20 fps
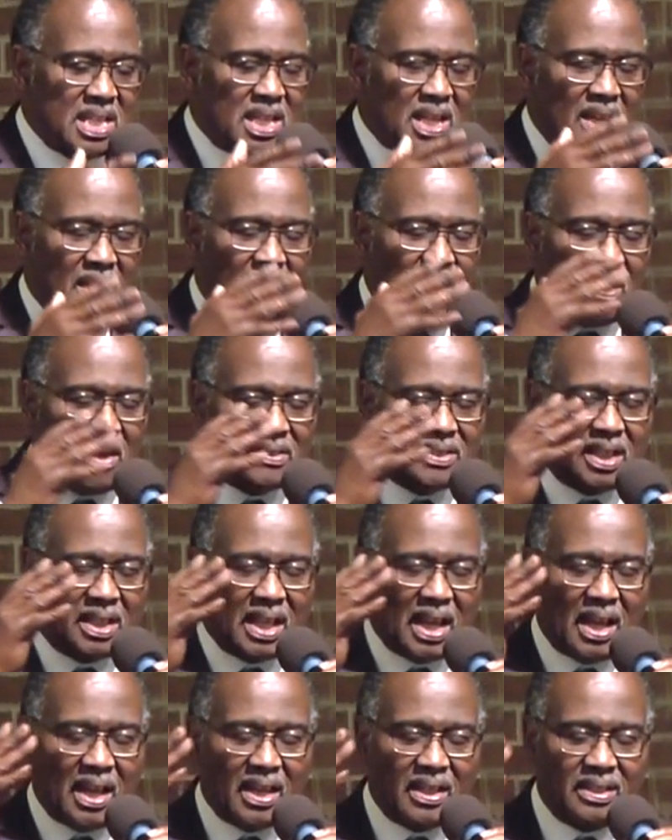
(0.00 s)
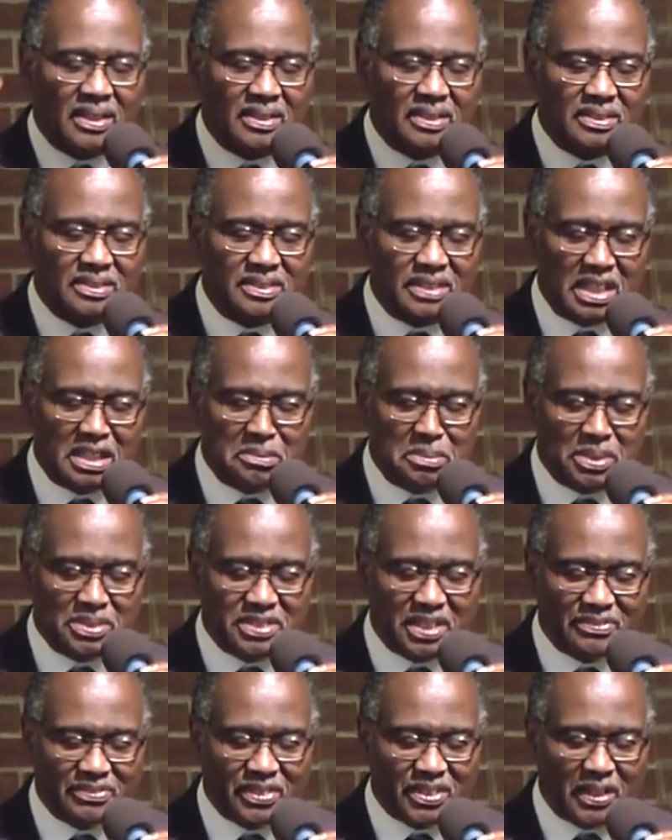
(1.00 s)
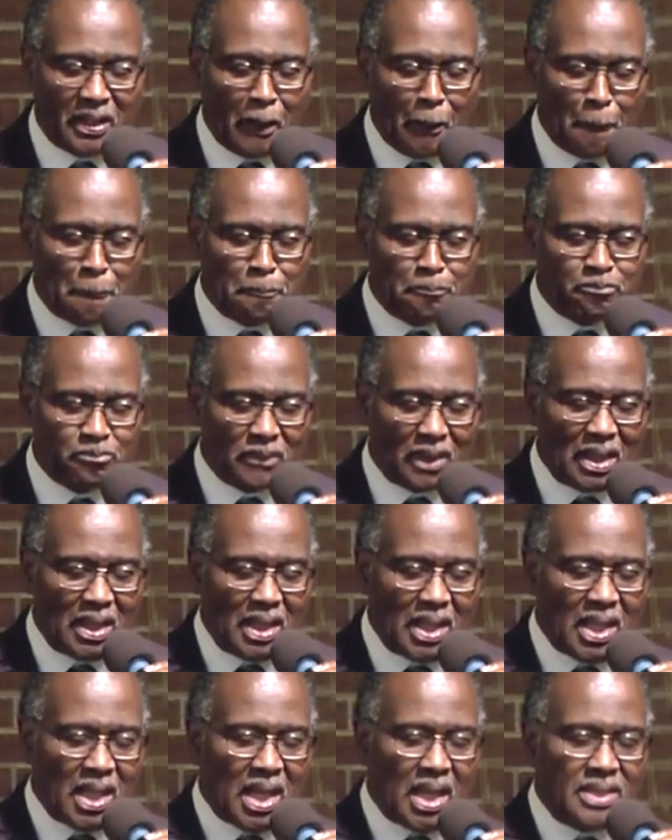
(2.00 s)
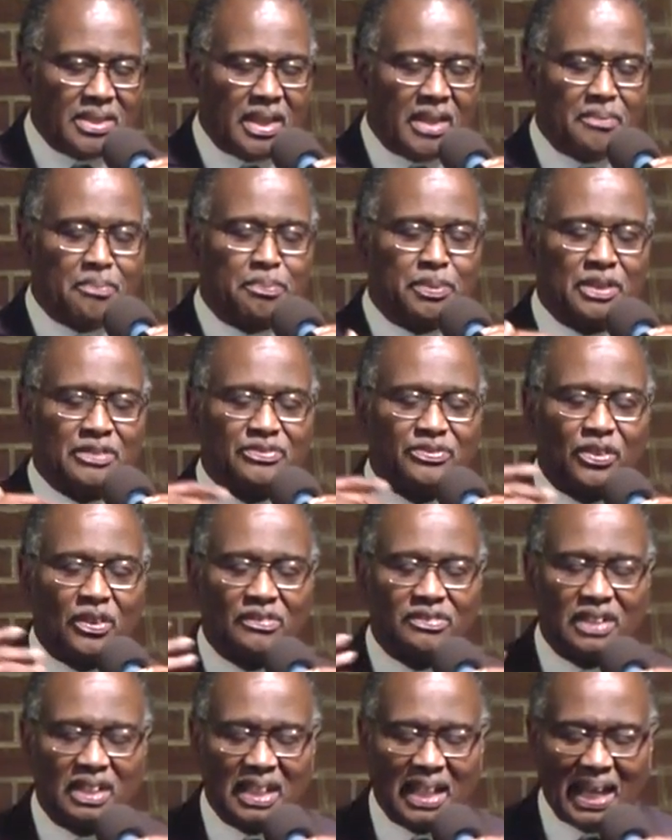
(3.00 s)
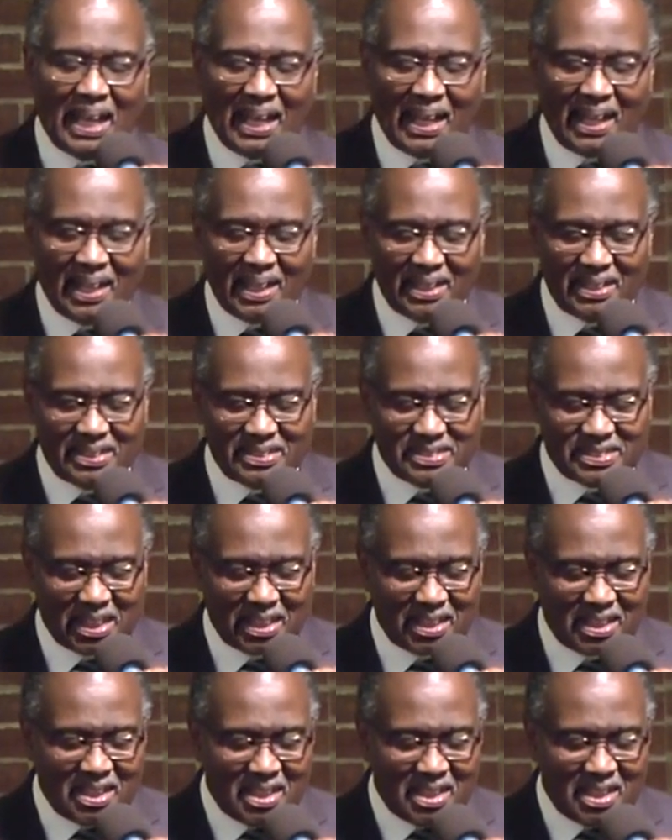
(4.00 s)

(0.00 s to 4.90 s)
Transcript: Oh, the lying demons have come and they put forth lies.